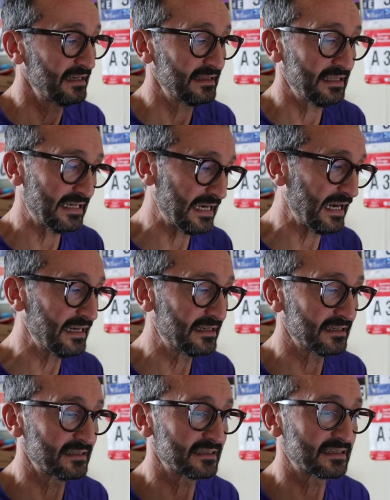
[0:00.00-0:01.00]
the
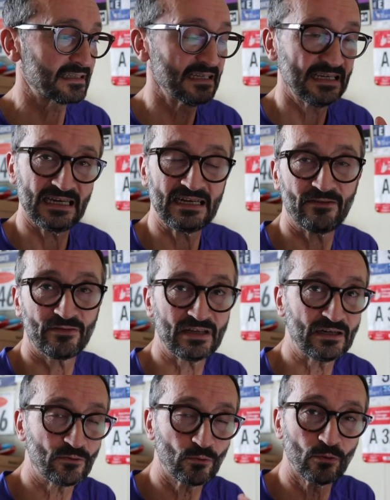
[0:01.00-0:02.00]
cadence and
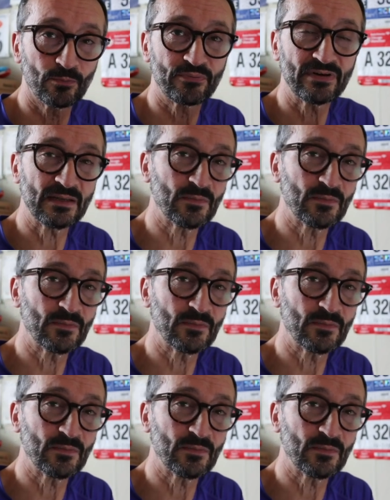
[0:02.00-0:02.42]
everything, they're all pretty